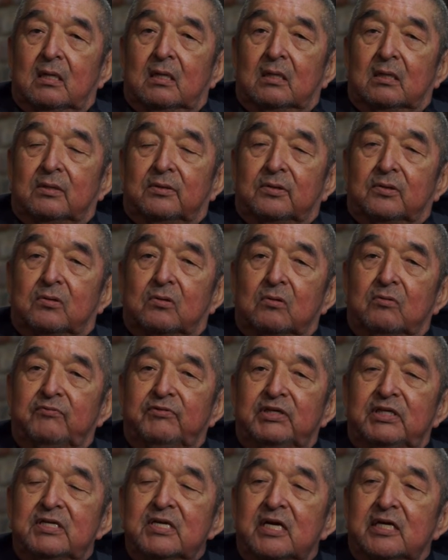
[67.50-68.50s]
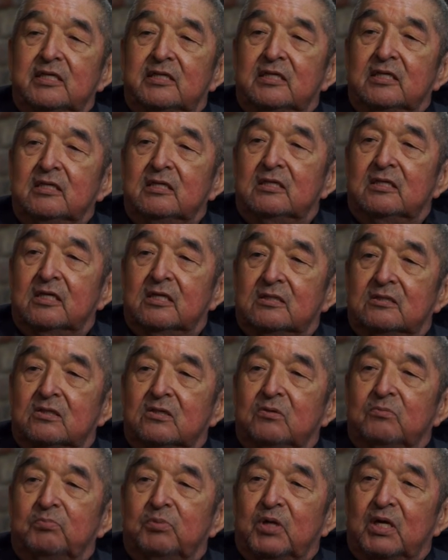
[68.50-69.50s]
uh, the COVID-19
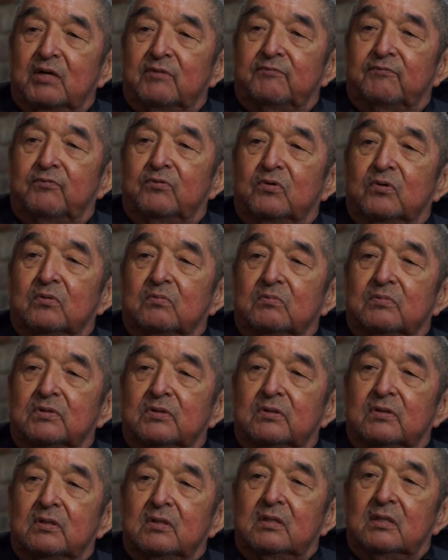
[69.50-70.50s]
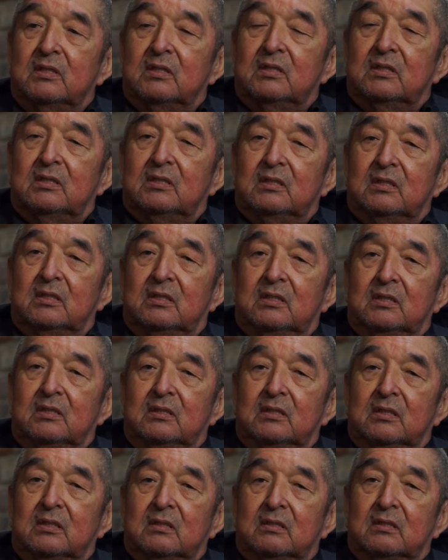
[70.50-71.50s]
testing platforms,
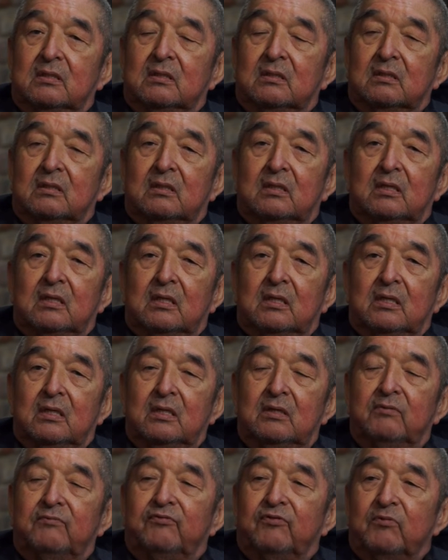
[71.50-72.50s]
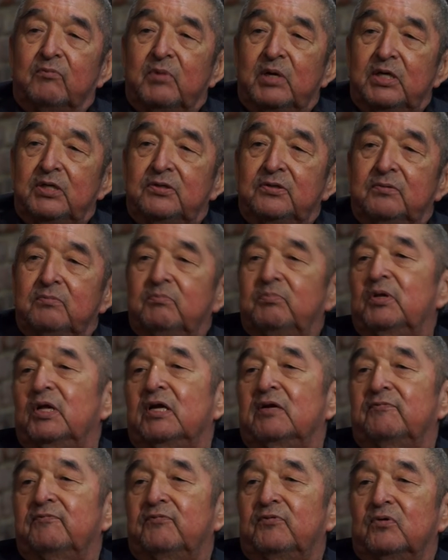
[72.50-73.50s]
the uh, information
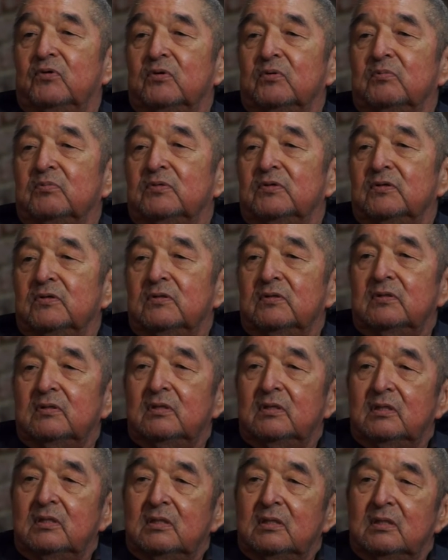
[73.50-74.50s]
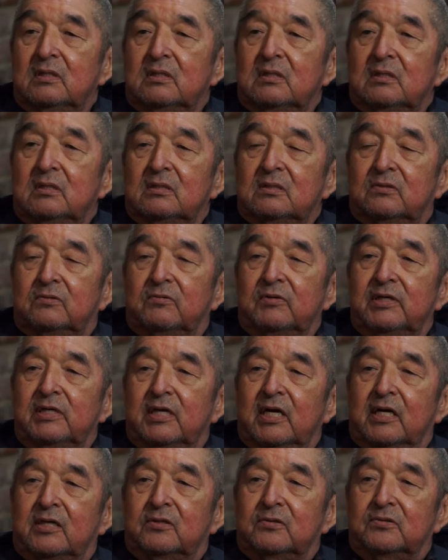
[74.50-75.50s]
platforms, Screen
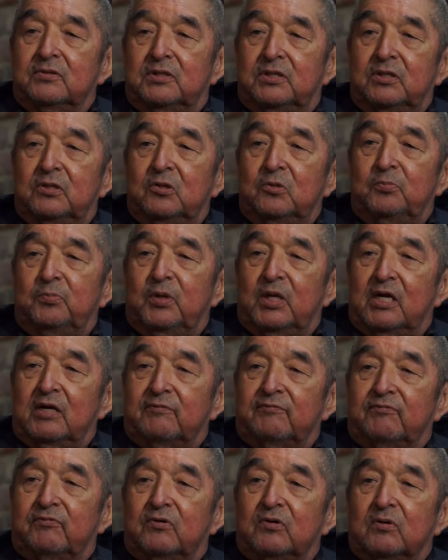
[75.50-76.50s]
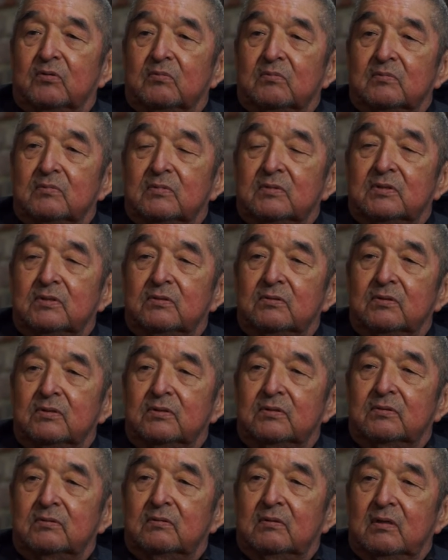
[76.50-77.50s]
Actors Guild platform. So
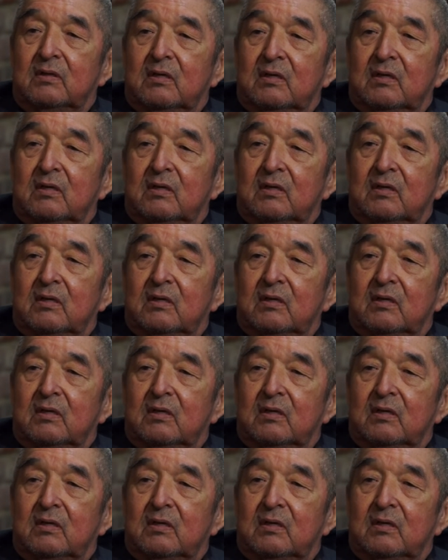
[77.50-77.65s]
there's,